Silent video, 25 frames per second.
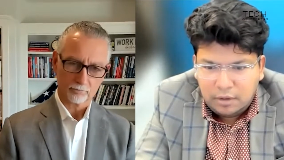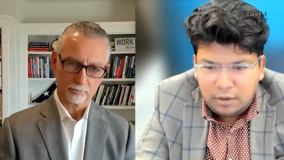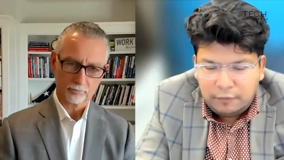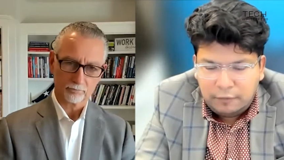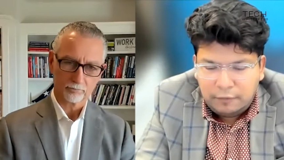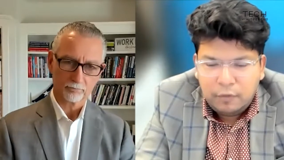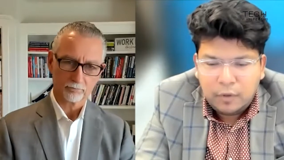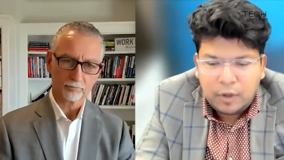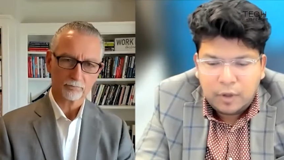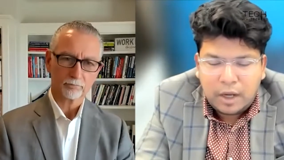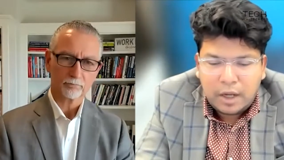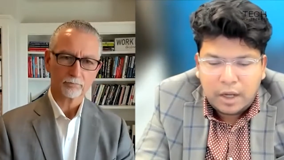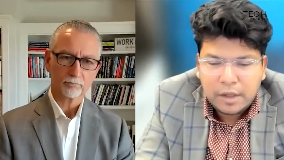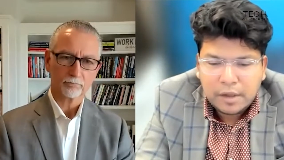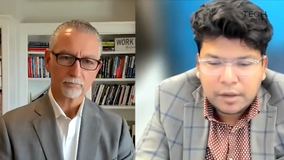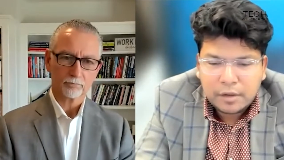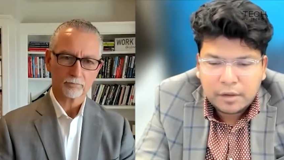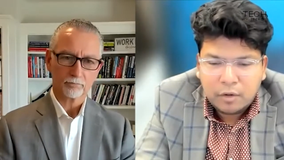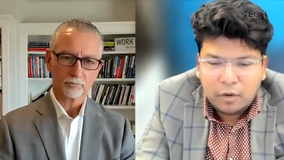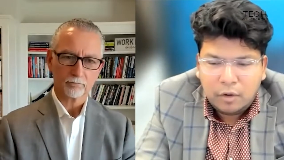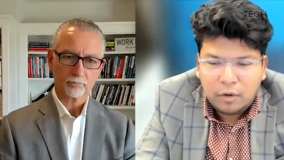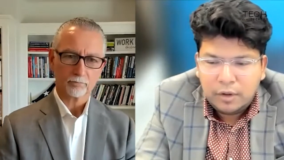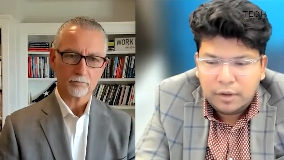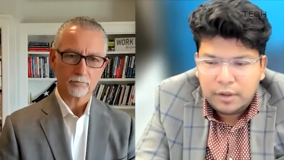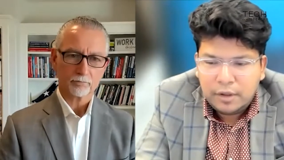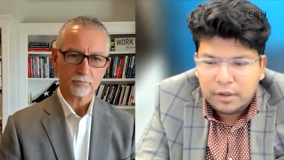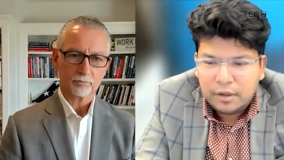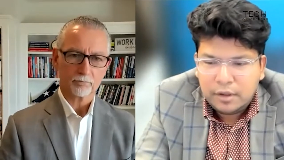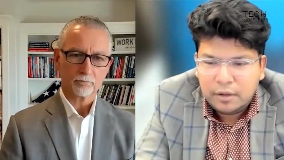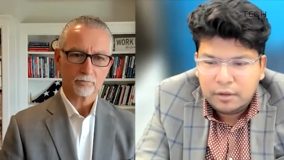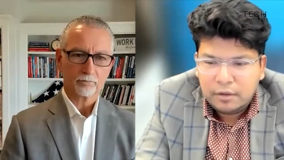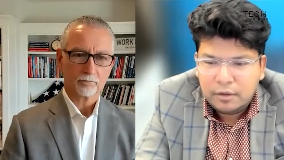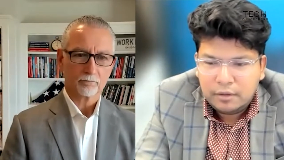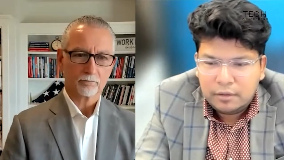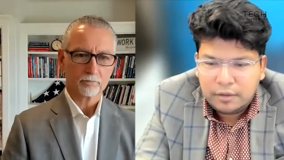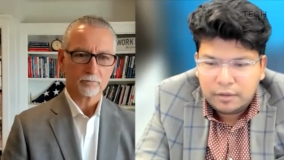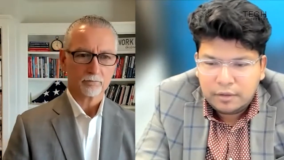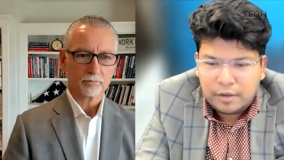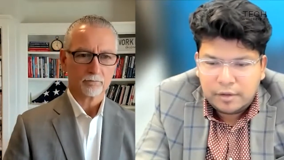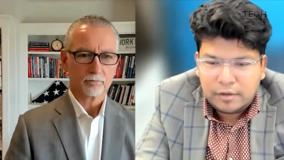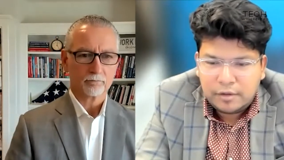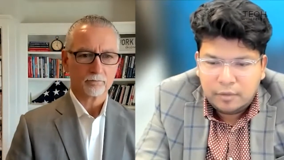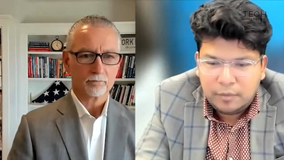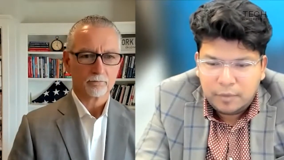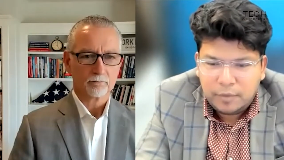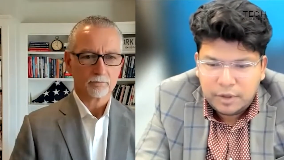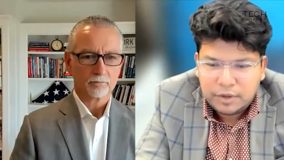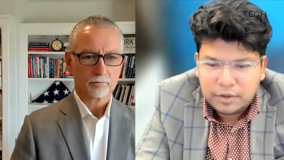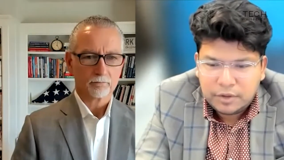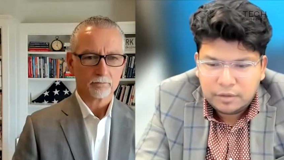Speaker 1: If you ask all these
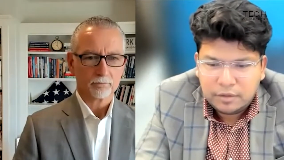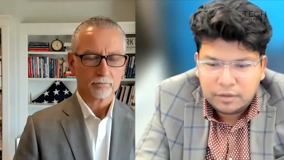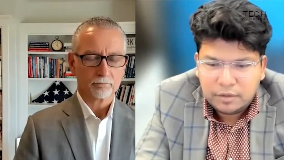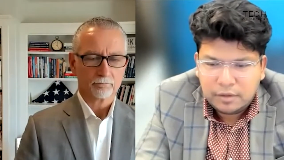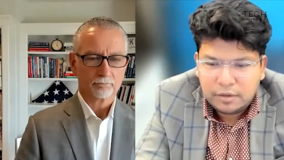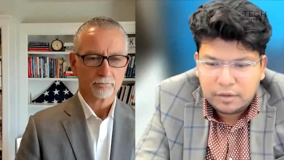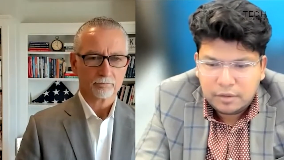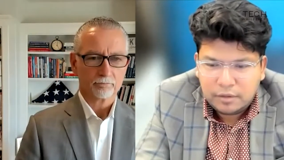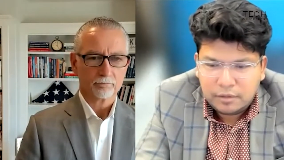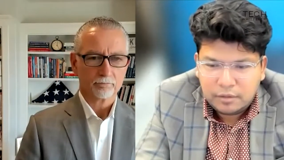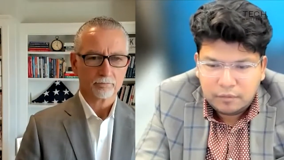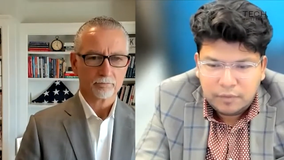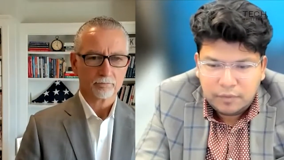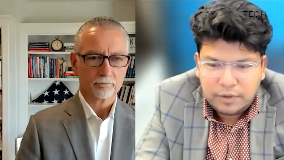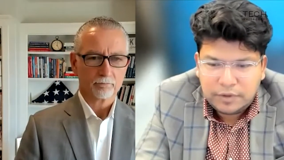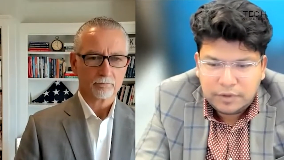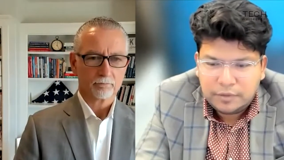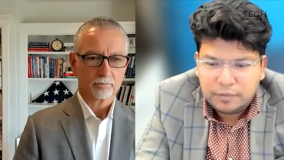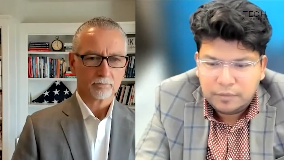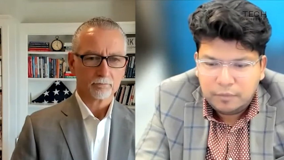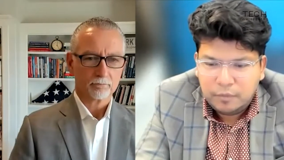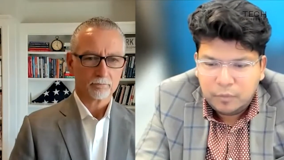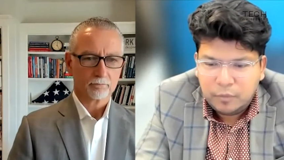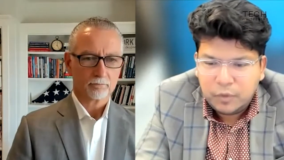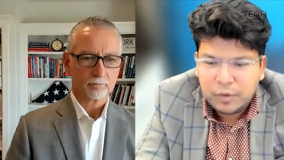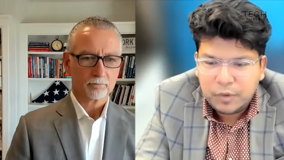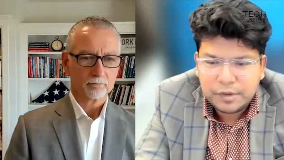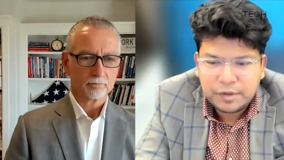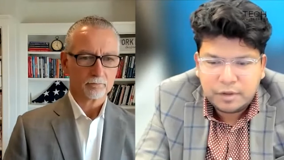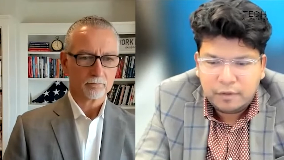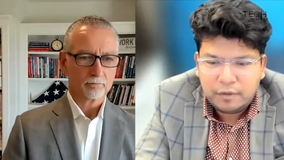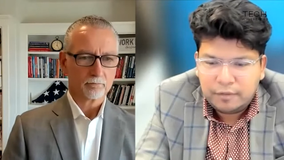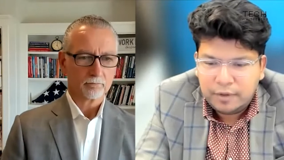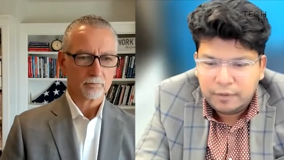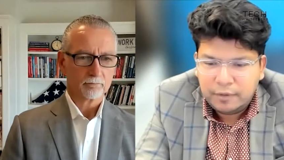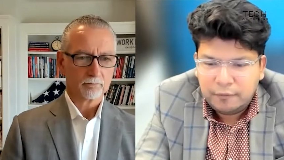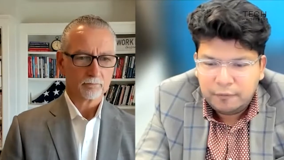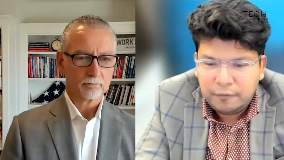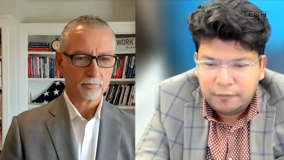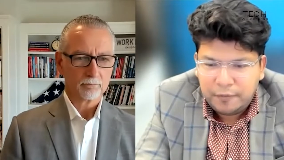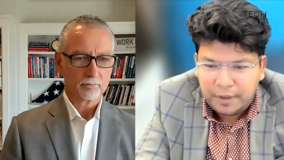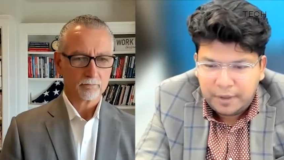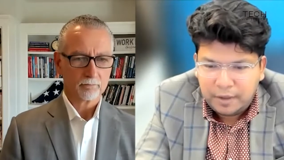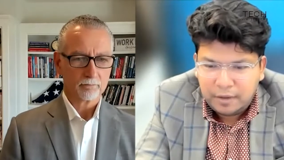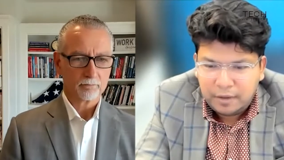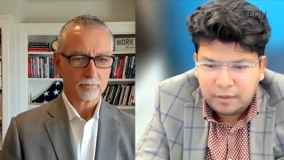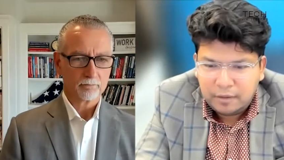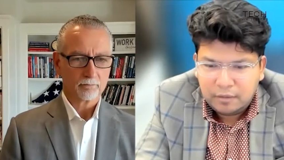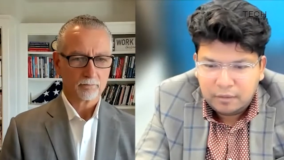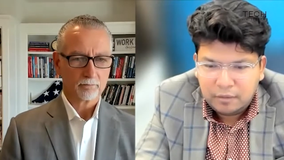transformations, which most of them
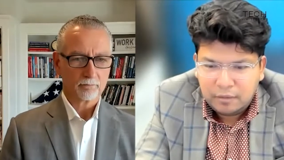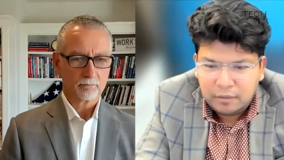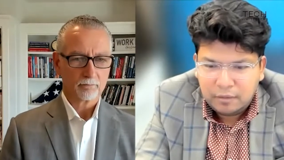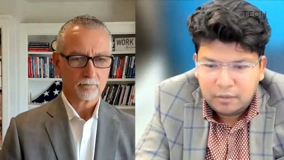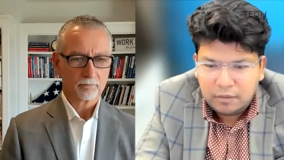fail,